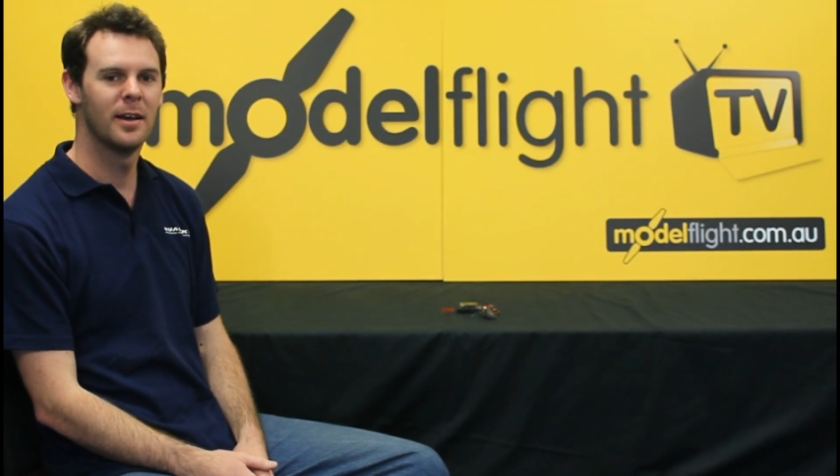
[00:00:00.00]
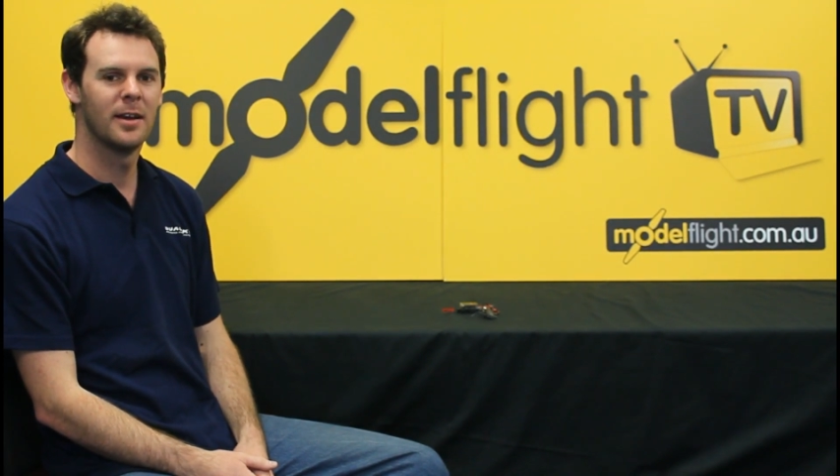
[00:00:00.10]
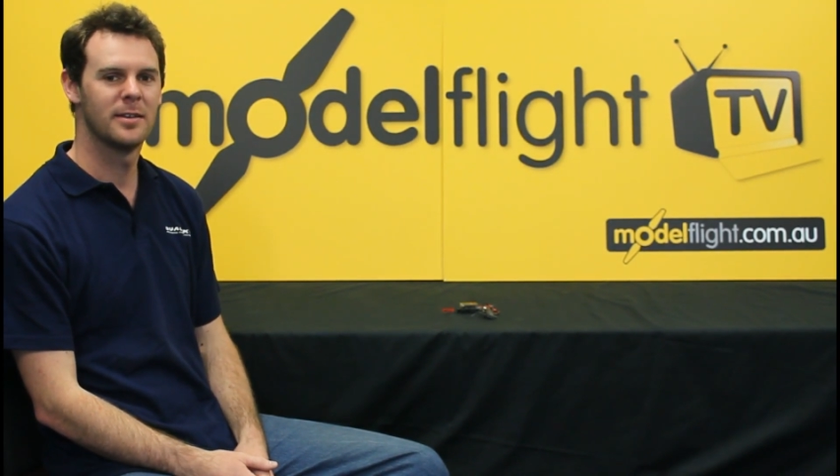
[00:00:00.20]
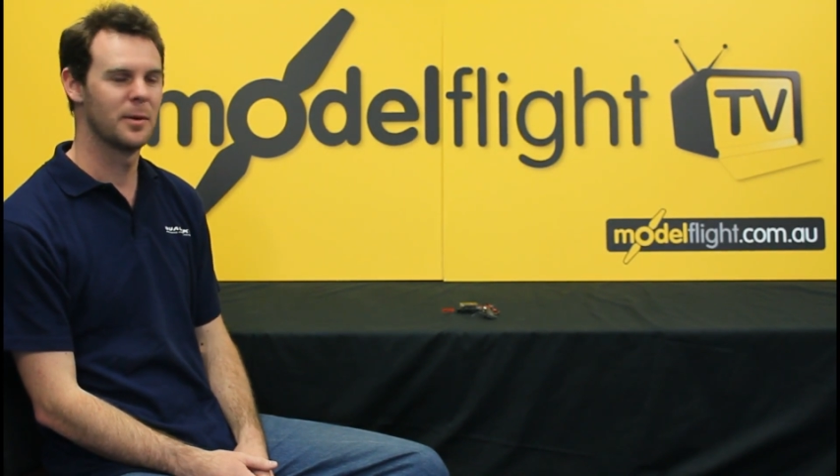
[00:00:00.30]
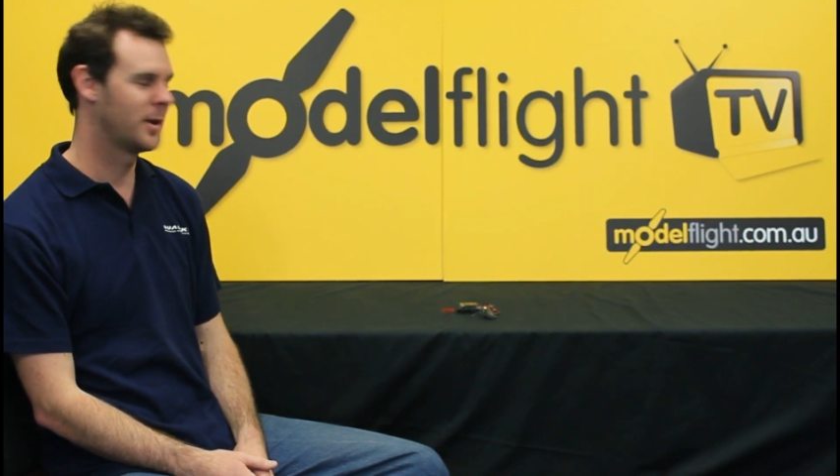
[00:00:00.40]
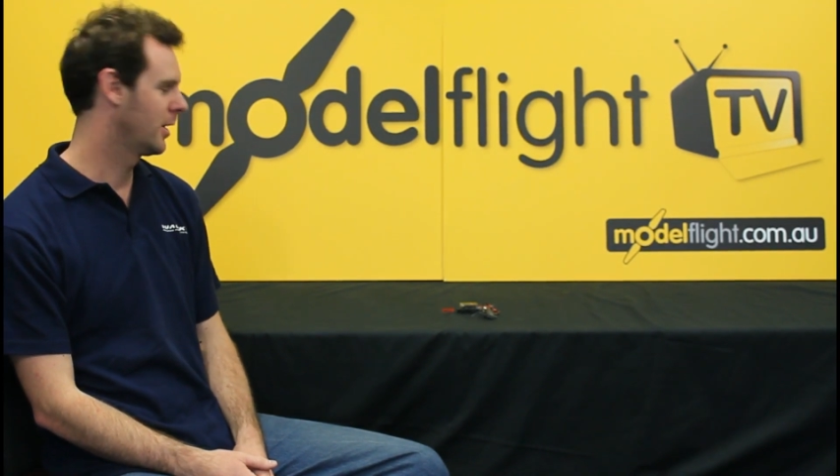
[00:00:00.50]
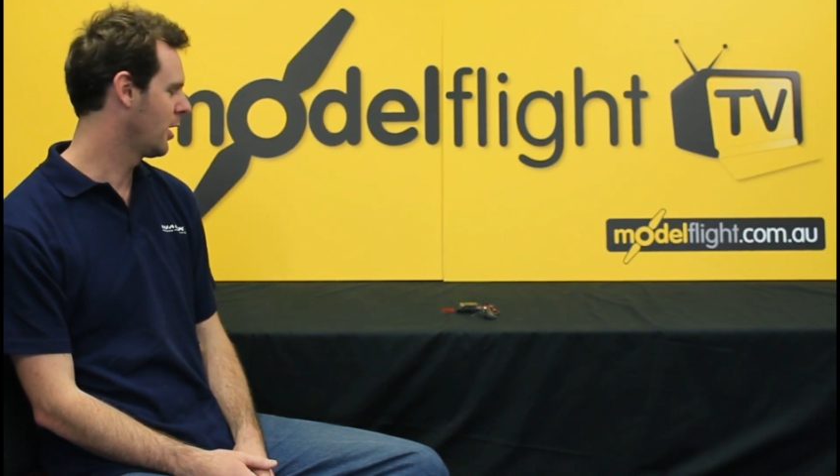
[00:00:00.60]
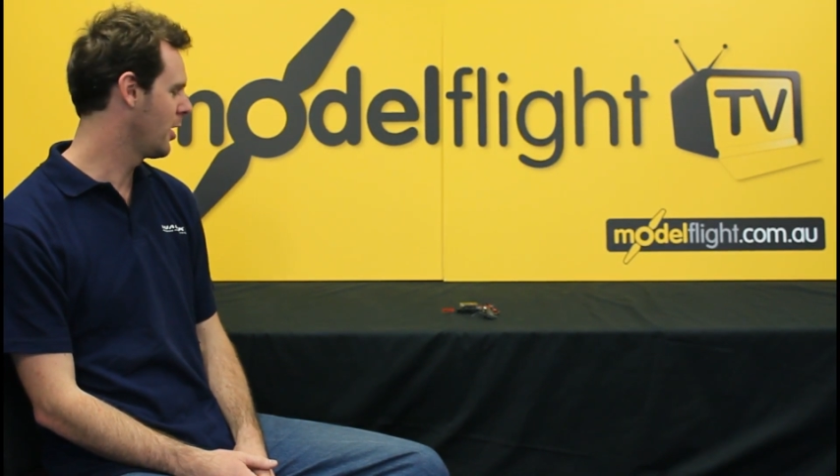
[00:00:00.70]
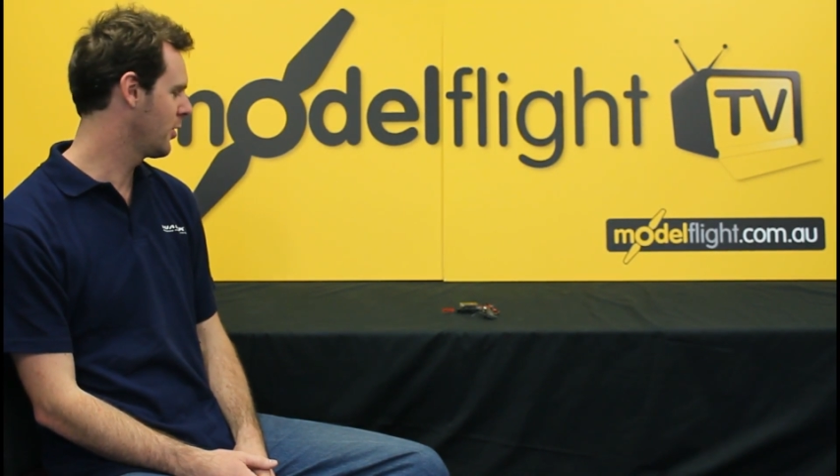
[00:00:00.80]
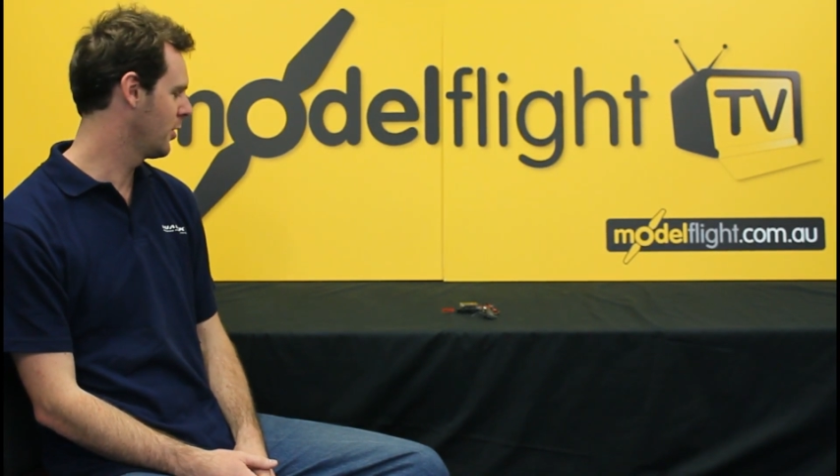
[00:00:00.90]
So we're going to
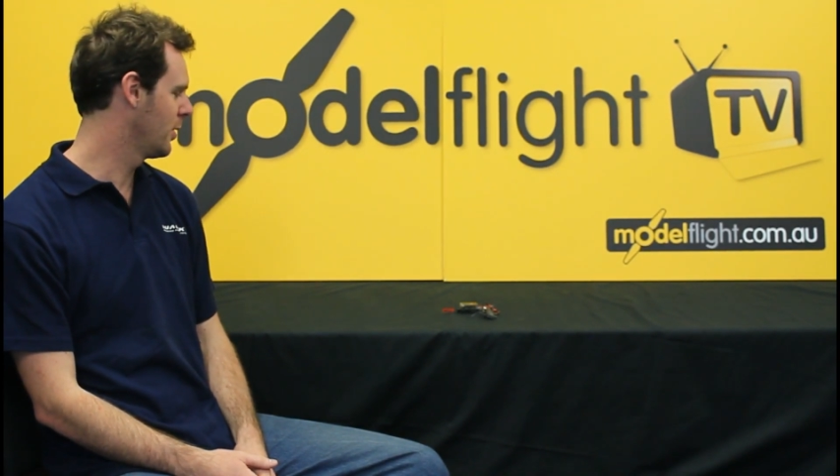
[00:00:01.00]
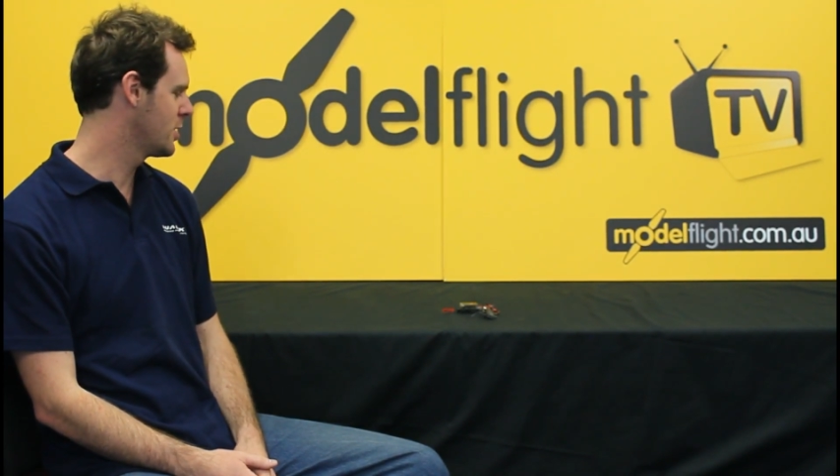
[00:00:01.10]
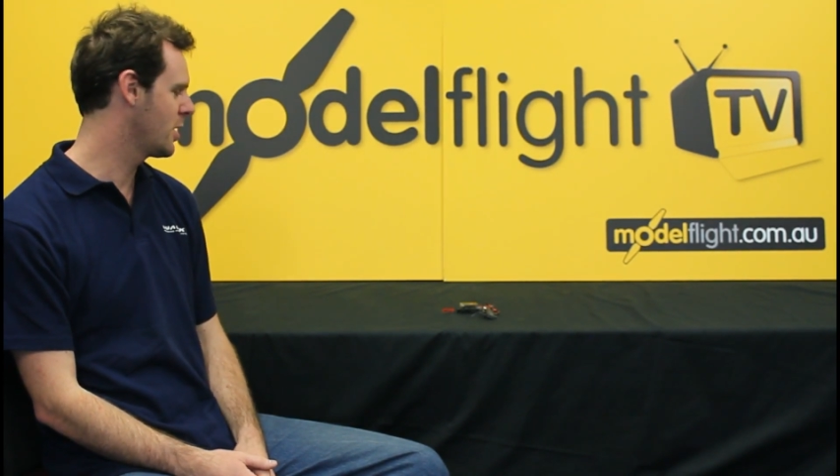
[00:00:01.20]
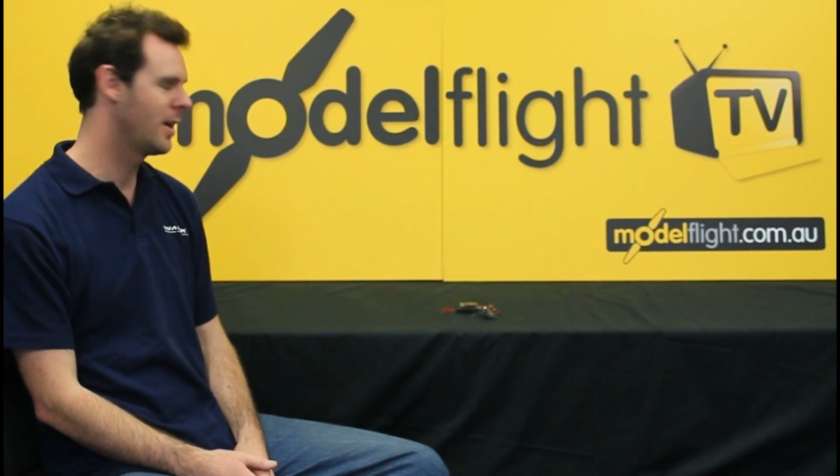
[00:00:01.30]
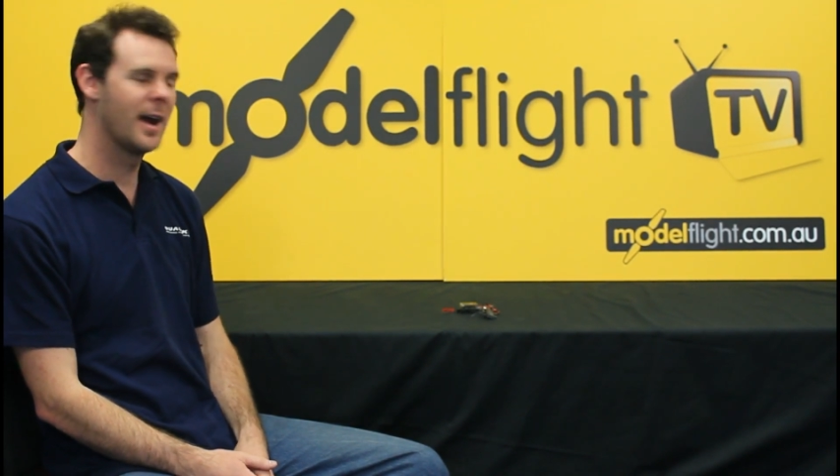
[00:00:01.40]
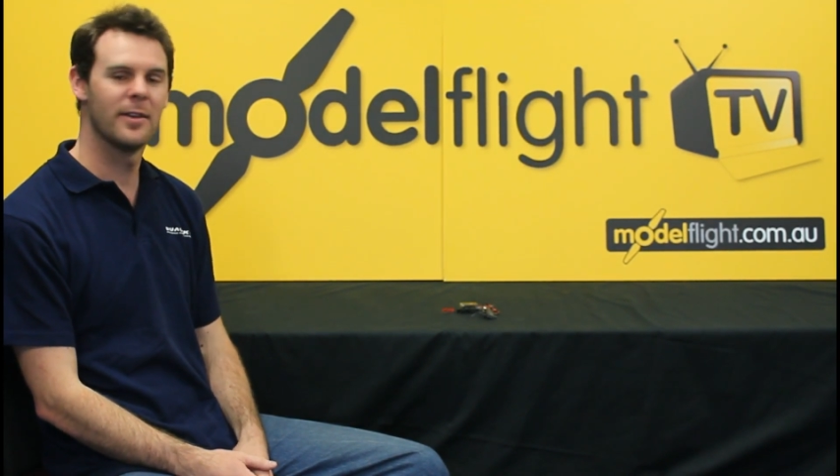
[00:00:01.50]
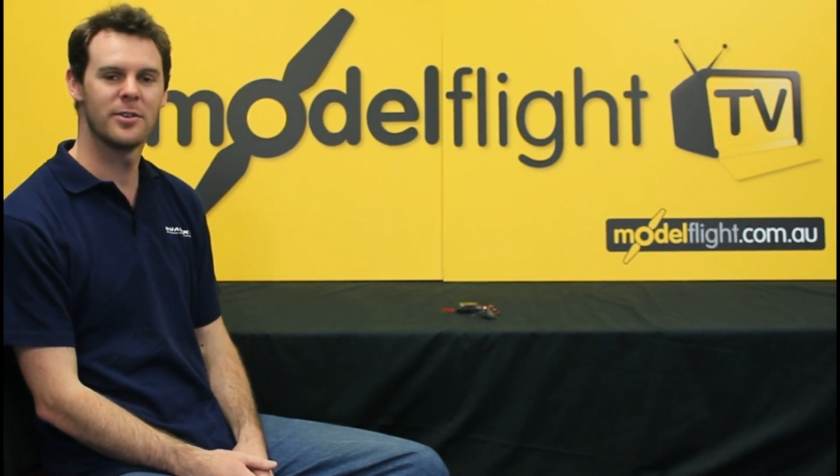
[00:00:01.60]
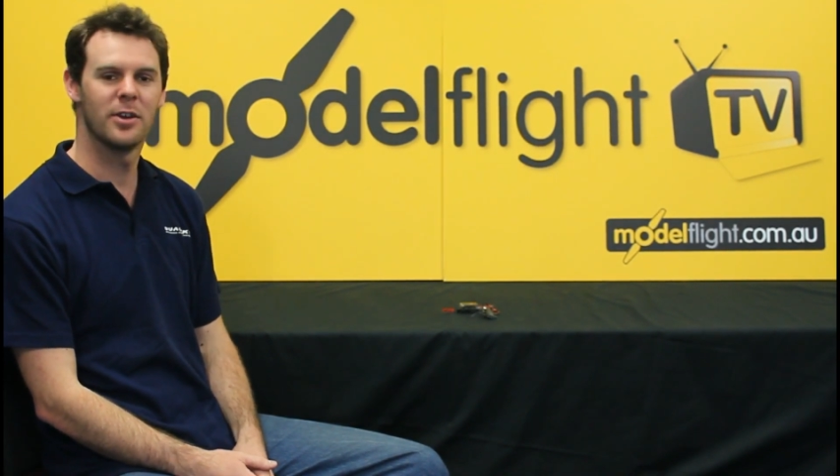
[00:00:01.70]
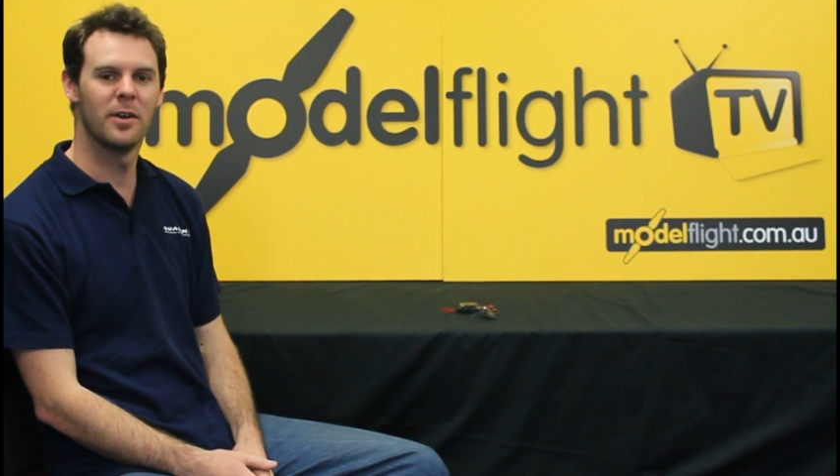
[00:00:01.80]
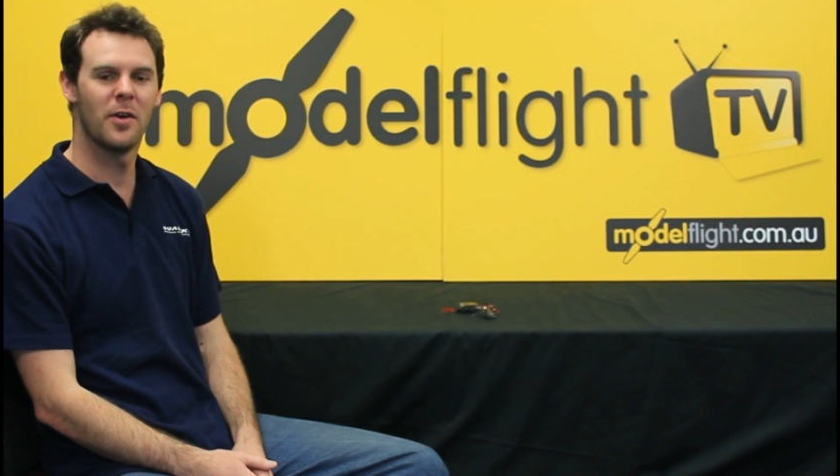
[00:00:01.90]
go through and show you how the servo